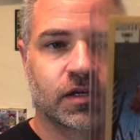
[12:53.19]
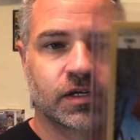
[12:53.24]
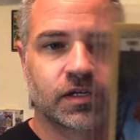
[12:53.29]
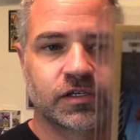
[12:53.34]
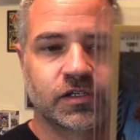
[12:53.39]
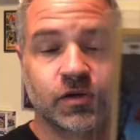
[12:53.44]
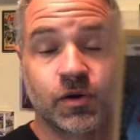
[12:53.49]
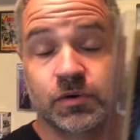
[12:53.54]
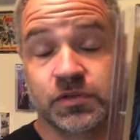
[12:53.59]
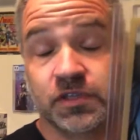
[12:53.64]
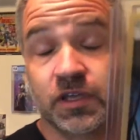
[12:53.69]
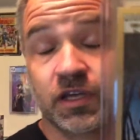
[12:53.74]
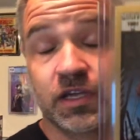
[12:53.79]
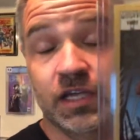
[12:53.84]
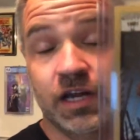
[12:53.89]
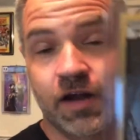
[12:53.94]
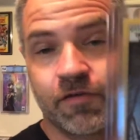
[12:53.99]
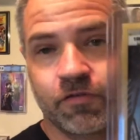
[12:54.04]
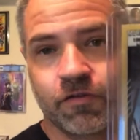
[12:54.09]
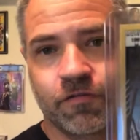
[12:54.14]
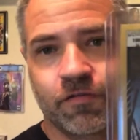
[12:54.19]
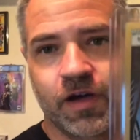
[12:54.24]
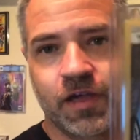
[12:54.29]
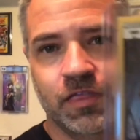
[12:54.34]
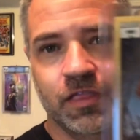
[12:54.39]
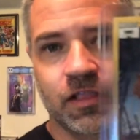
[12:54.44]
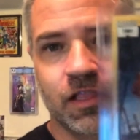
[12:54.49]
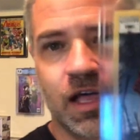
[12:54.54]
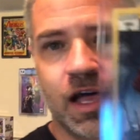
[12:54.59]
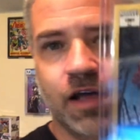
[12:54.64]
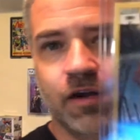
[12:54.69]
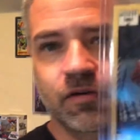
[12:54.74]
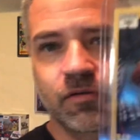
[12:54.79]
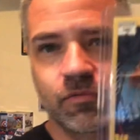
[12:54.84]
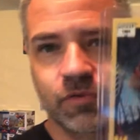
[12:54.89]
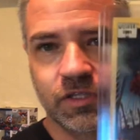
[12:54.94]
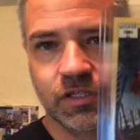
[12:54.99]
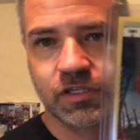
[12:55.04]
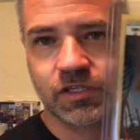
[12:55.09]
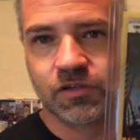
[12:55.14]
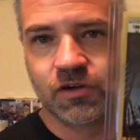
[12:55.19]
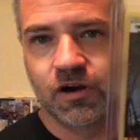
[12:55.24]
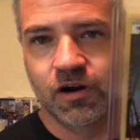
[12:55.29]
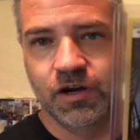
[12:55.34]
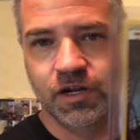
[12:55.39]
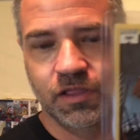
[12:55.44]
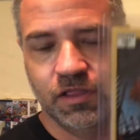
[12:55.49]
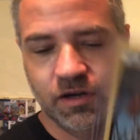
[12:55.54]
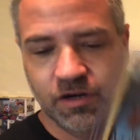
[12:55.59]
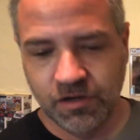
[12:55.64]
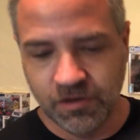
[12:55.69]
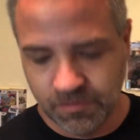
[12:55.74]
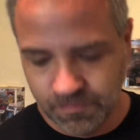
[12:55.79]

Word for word: So I was lucky enough to find the lot with this card in there.